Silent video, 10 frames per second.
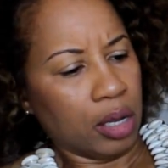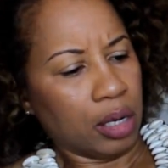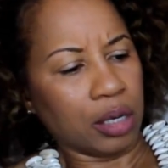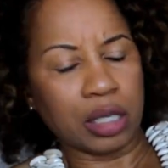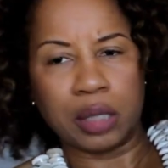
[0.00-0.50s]

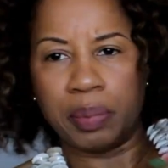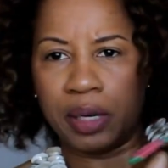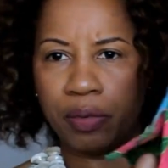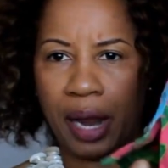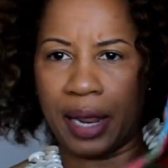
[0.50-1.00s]
little
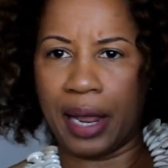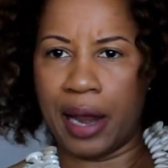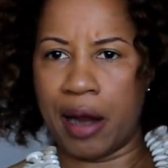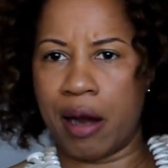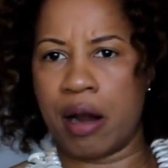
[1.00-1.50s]
split right
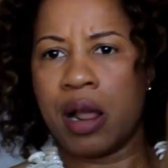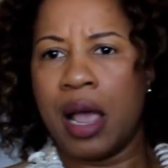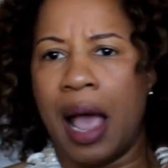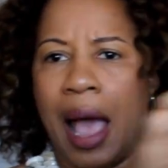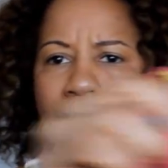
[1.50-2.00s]
here,
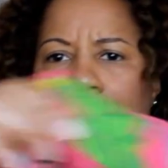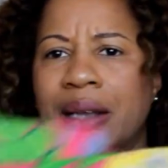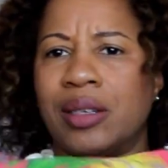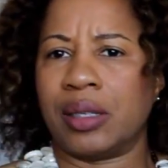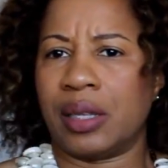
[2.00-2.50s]
and
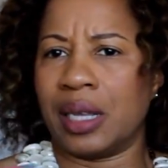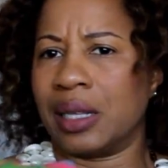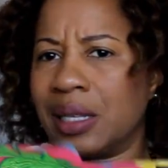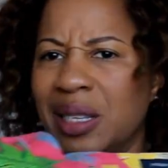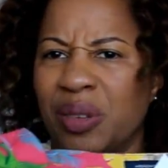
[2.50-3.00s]
I just think
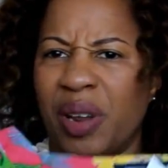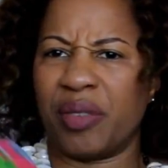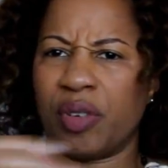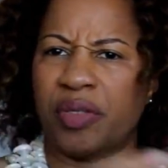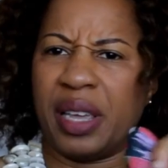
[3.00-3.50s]
this is
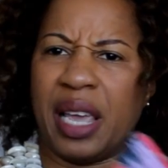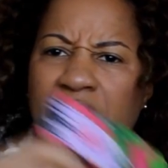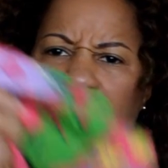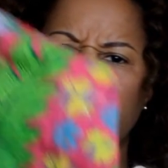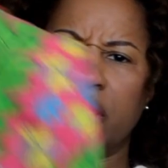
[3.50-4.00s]
great for
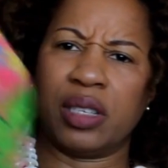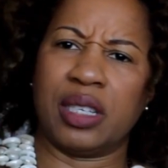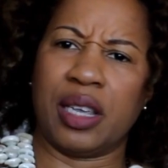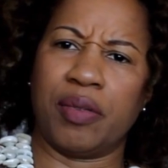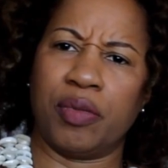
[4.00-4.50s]

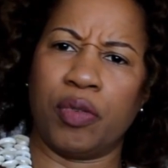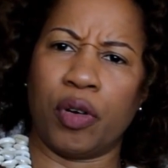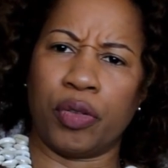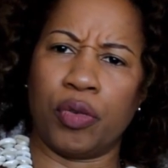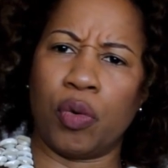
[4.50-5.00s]
vacations, even
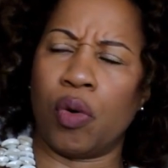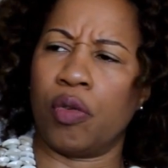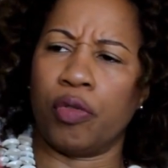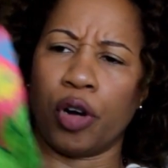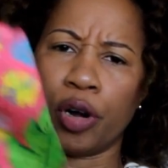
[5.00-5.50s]
for
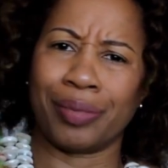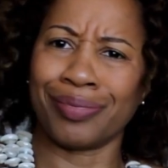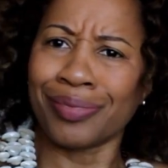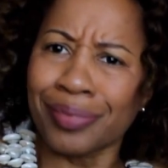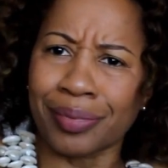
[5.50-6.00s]
throwover.
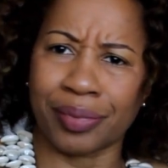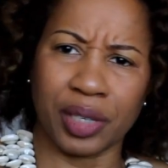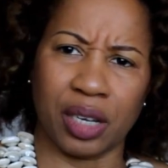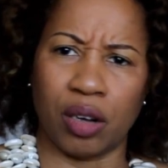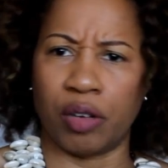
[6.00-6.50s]

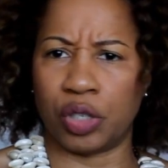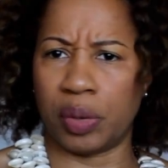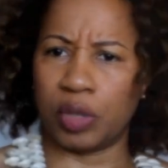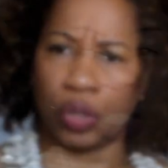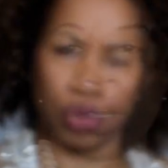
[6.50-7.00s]
You know, so
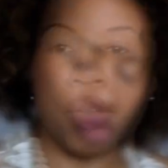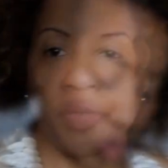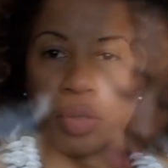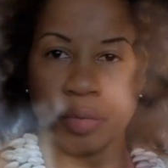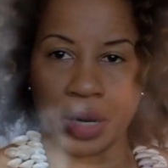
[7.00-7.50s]
sorry
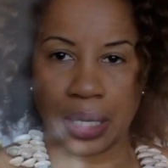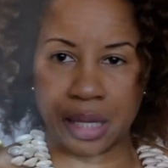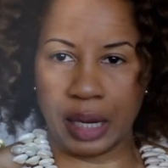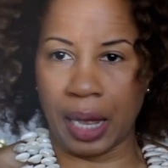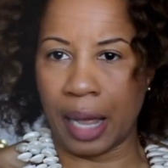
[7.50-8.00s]
for the
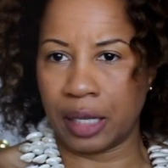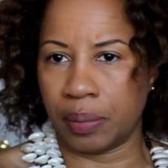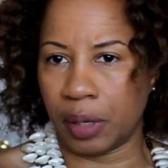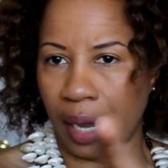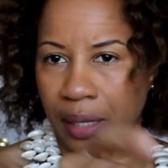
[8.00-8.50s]
racing, guys,
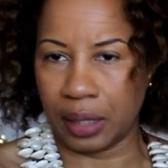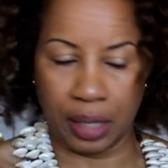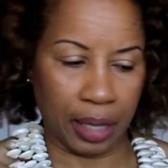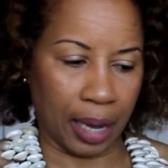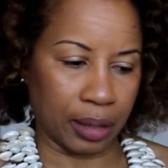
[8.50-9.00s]
but I
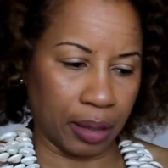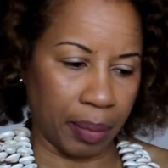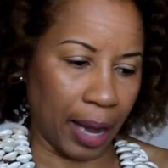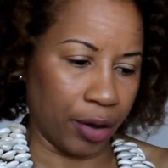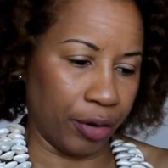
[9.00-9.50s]
see that the
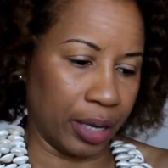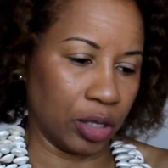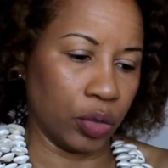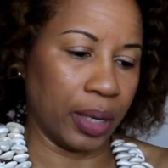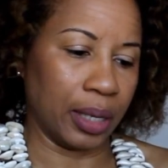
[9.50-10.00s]
battery
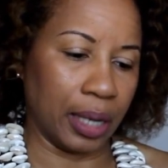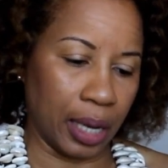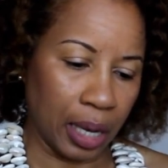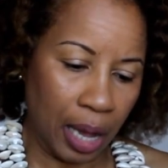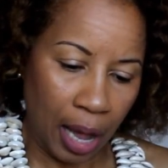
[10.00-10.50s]
is
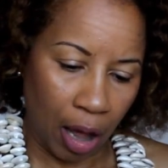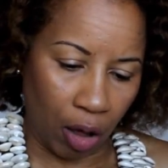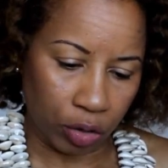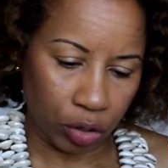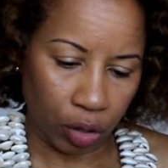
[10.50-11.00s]
dwindling. I
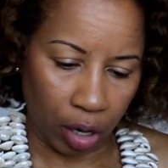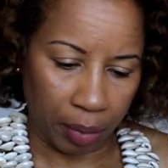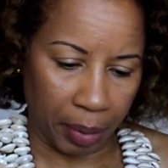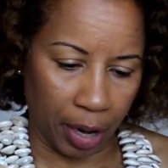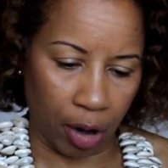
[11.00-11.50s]
also got
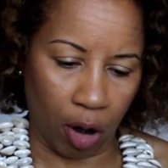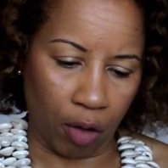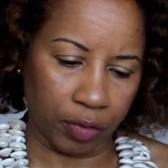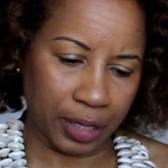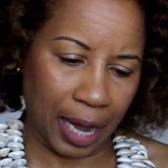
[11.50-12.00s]
a pair
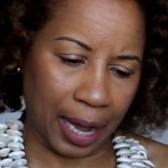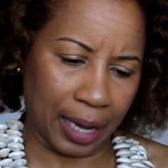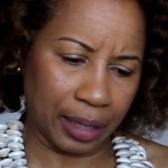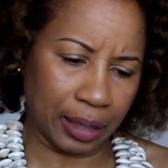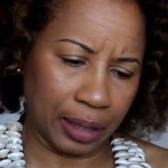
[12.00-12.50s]
of
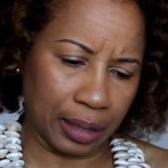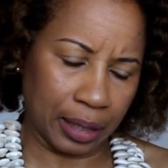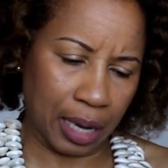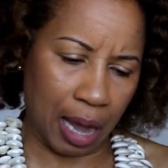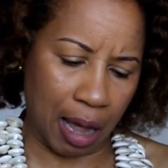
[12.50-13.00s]

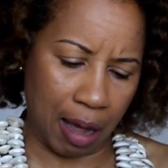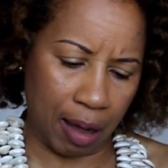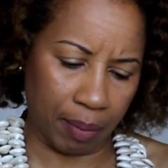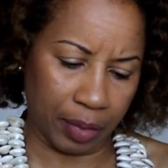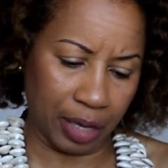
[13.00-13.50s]
tights.
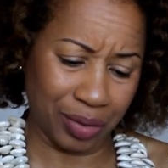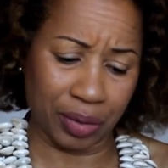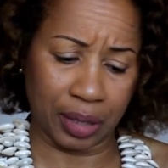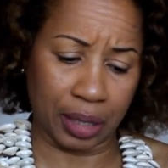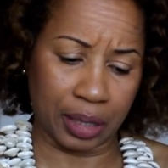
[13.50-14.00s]
These are
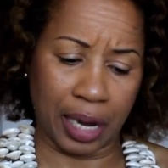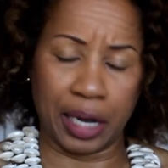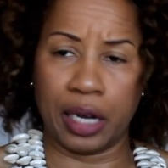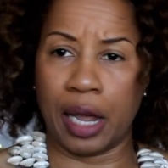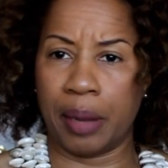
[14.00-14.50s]

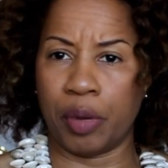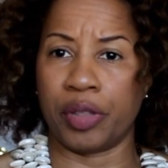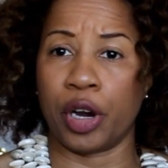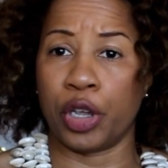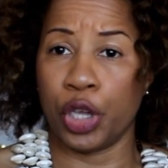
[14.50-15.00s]
$6.99, but
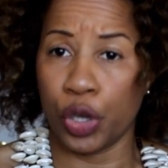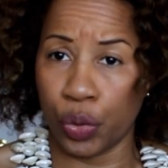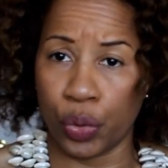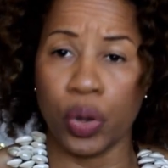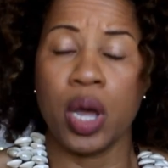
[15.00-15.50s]
they're
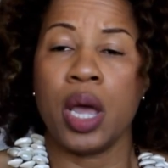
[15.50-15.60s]
Hue,